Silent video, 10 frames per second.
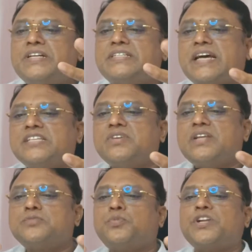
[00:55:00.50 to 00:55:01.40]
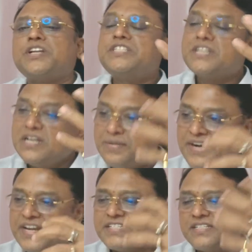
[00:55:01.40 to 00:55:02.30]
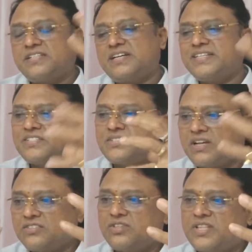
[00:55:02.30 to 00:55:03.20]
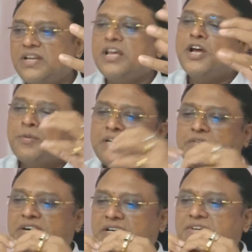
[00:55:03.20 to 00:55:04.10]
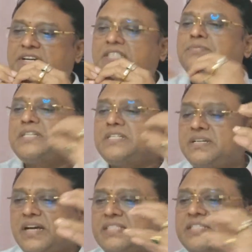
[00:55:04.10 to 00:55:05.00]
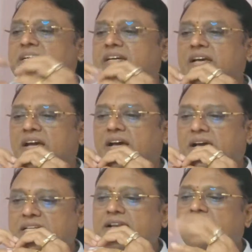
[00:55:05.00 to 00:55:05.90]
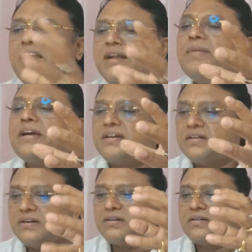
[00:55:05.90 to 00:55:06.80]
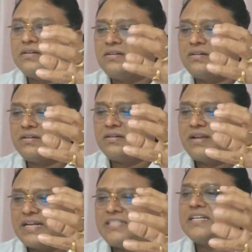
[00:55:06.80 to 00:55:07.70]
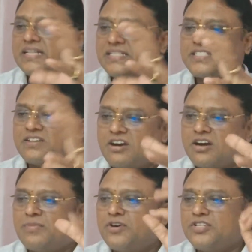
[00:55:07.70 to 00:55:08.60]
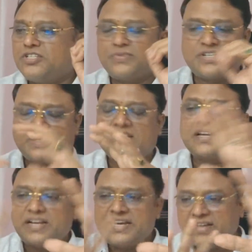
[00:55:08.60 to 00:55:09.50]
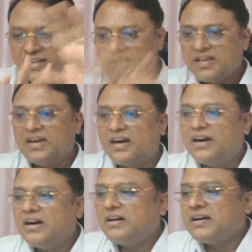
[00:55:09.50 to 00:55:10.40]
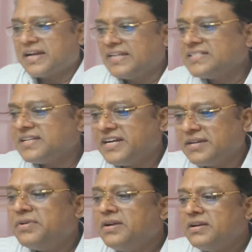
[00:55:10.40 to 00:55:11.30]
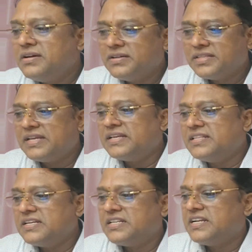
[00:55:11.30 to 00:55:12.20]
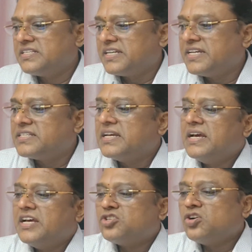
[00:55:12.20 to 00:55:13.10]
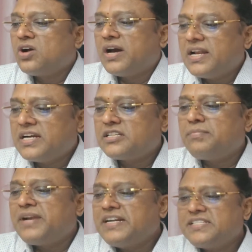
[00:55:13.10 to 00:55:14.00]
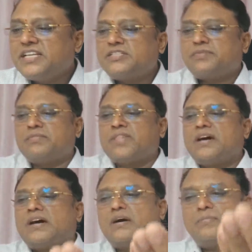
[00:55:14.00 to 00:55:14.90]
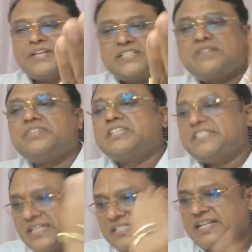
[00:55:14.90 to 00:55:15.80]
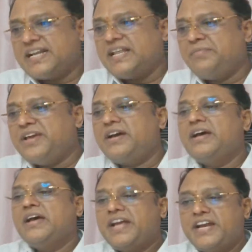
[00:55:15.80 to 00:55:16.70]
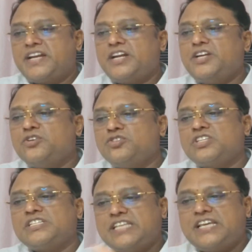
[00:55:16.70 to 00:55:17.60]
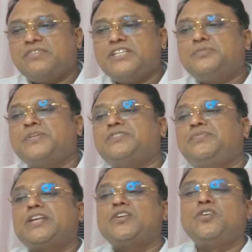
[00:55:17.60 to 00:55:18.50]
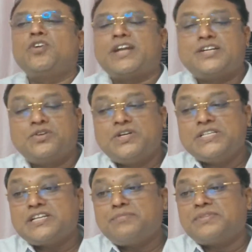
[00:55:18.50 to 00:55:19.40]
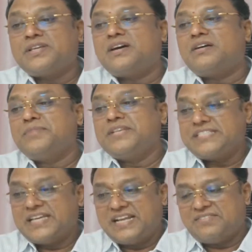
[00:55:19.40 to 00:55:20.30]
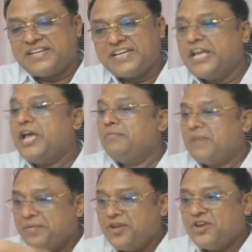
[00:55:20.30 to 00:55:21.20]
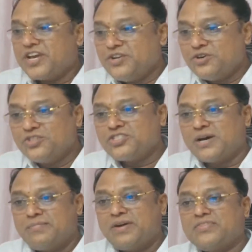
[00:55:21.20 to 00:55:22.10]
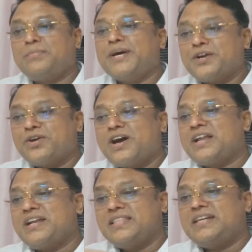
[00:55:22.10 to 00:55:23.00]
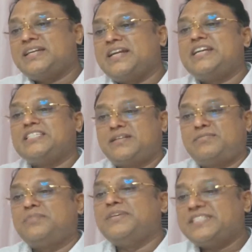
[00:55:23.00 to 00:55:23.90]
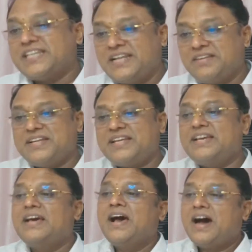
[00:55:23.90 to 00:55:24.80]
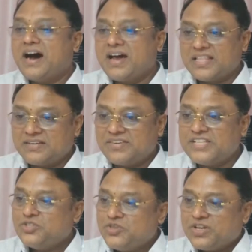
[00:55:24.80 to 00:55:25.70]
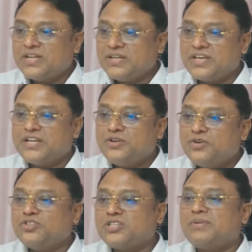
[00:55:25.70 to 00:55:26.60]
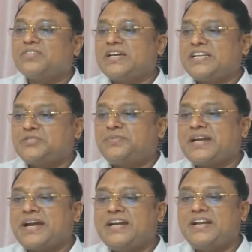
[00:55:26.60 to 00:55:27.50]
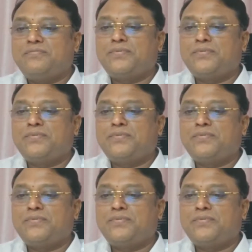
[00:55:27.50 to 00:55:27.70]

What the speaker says: as well as potential limitations or risks also there. But whatever it is, but as an academic lecture, I just talk about this one. It's not a clinical translatable thing in that stage. So collect the blood cells from the person with the sickle cell anemia, introduce the sequence specific nucleotide to disrupt the BCL11A. Maybe you can use some of the microRNA that can disrupt the BCL11A, or otherwise you can use some of the CRISPR kind of